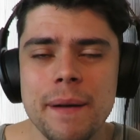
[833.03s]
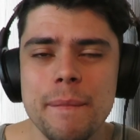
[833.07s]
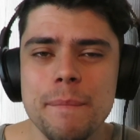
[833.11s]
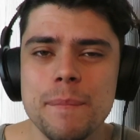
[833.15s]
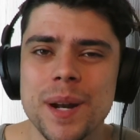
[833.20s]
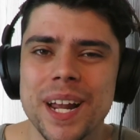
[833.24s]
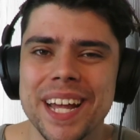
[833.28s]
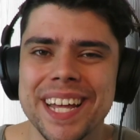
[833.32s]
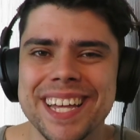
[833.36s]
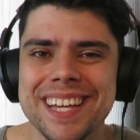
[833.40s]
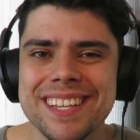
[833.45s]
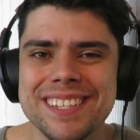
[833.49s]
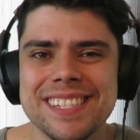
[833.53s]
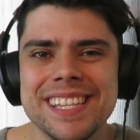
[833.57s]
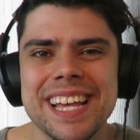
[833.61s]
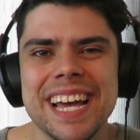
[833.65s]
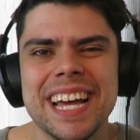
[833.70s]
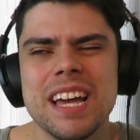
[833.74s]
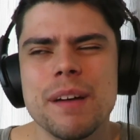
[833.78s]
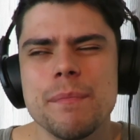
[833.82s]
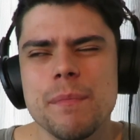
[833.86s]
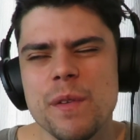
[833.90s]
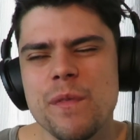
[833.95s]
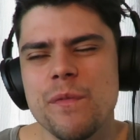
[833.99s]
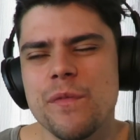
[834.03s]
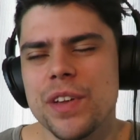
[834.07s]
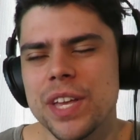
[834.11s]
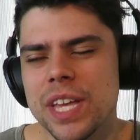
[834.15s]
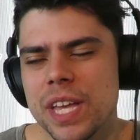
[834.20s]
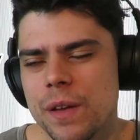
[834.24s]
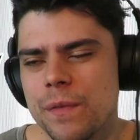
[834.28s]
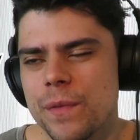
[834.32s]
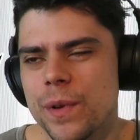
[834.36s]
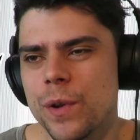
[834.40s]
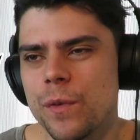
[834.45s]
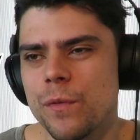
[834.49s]
but I guess that can be
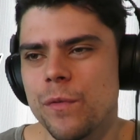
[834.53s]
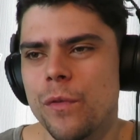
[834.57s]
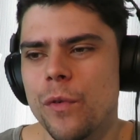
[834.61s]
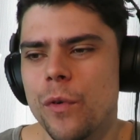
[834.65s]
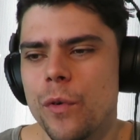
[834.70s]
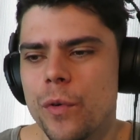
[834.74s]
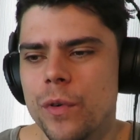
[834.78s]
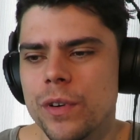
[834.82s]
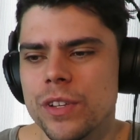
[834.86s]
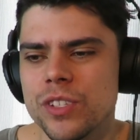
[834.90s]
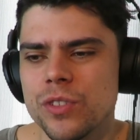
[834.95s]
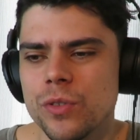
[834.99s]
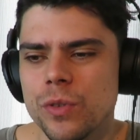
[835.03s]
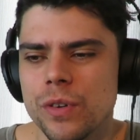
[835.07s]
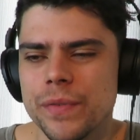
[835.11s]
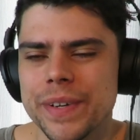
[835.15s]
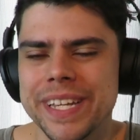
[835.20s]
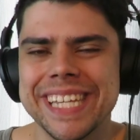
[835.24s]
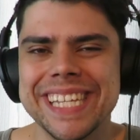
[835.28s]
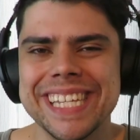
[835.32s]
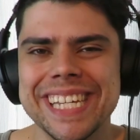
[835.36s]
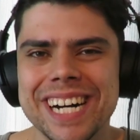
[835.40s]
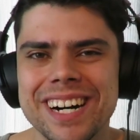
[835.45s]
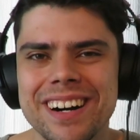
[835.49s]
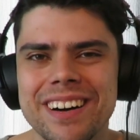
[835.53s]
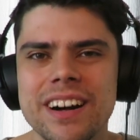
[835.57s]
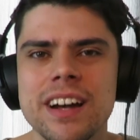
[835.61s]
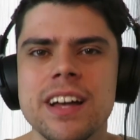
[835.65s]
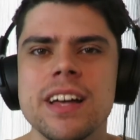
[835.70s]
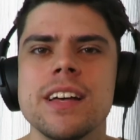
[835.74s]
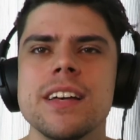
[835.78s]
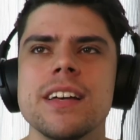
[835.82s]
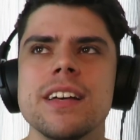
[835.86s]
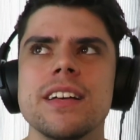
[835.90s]
forgiven for sort of a young